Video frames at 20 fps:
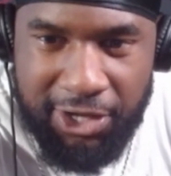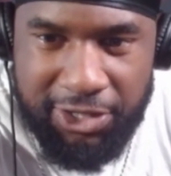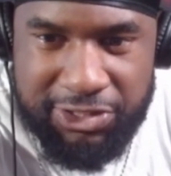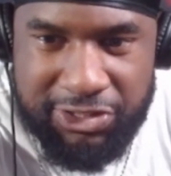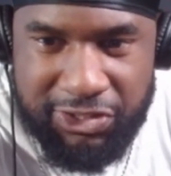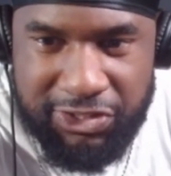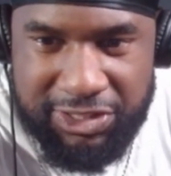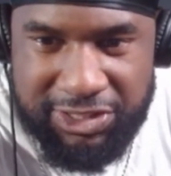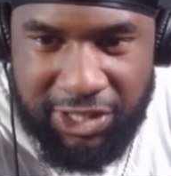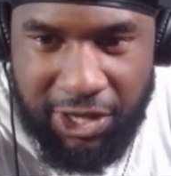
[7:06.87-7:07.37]

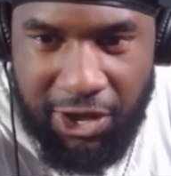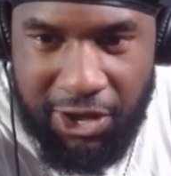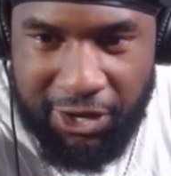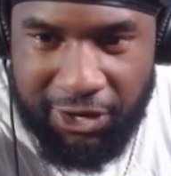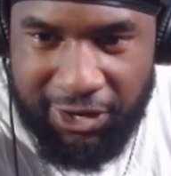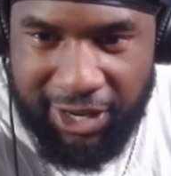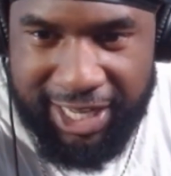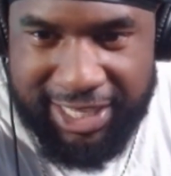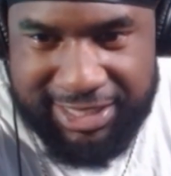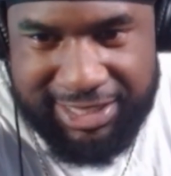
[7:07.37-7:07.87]
He's going
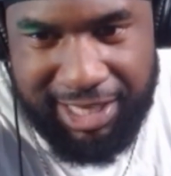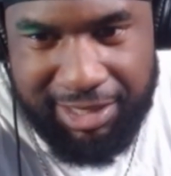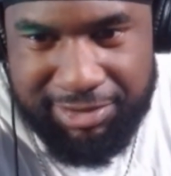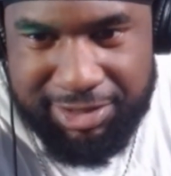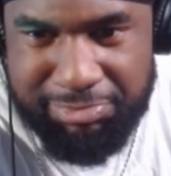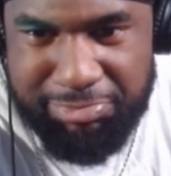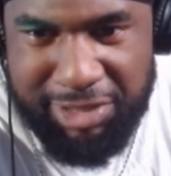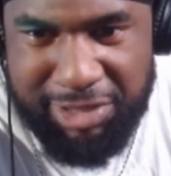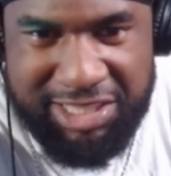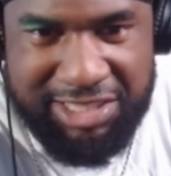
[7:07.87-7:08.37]
crazy. I'm
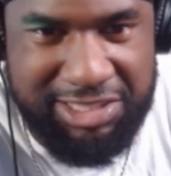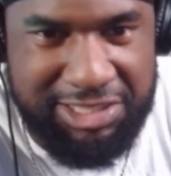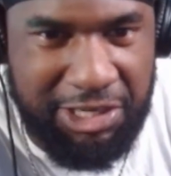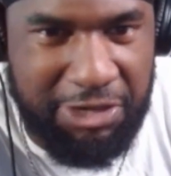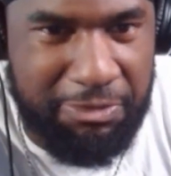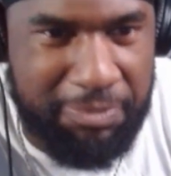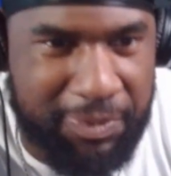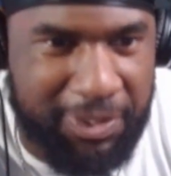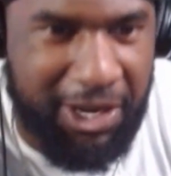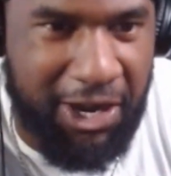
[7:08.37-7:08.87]
just being
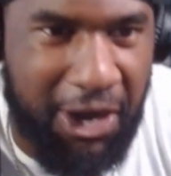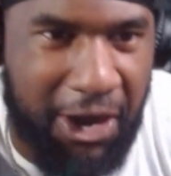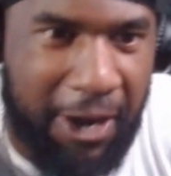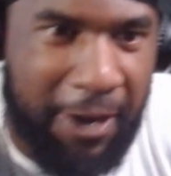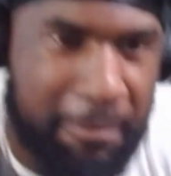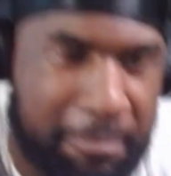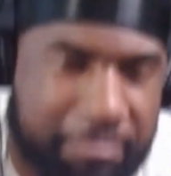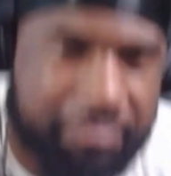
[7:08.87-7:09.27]
stupid. Alright.